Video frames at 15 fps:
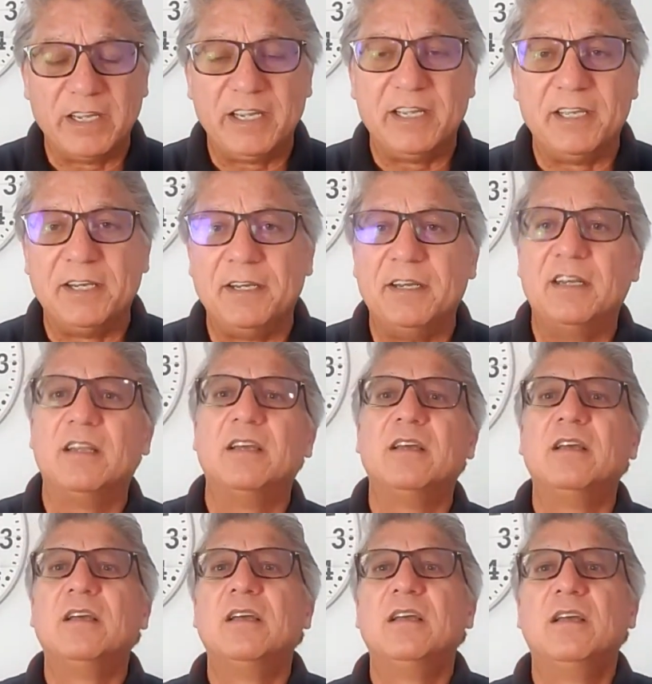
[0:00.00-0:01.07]
in
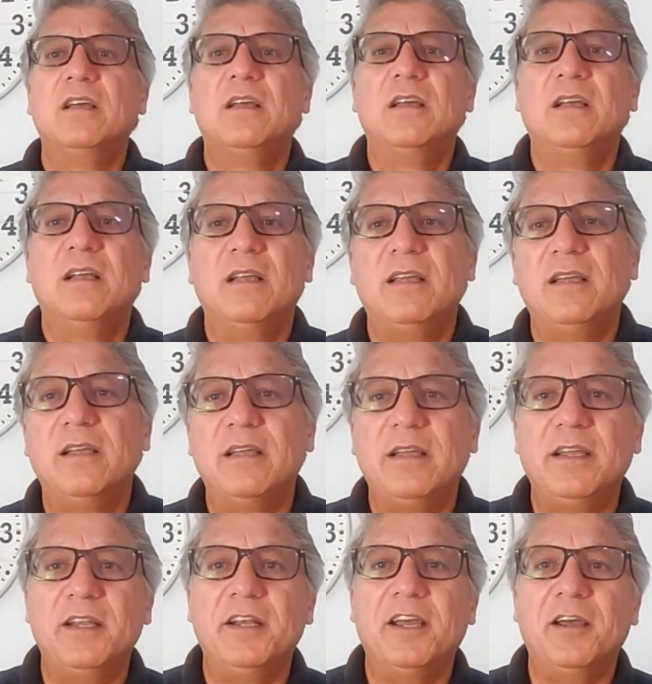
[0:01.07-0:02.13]

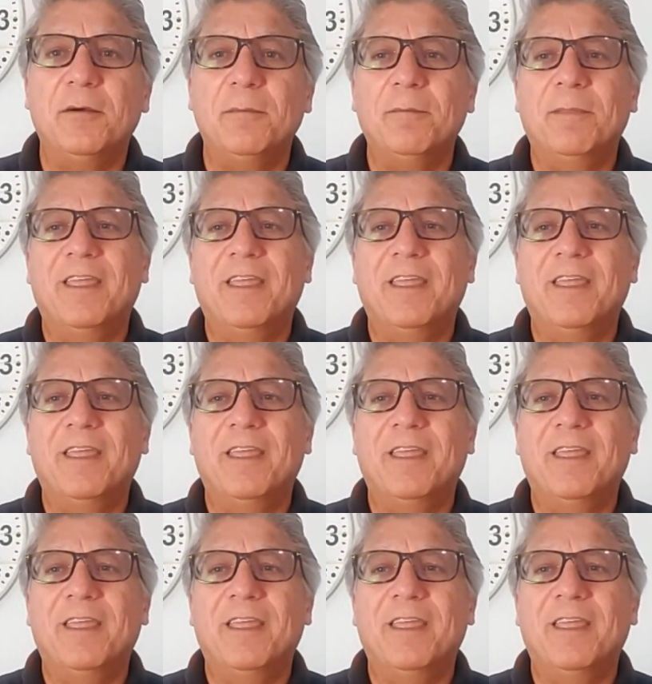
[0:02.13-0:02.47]
I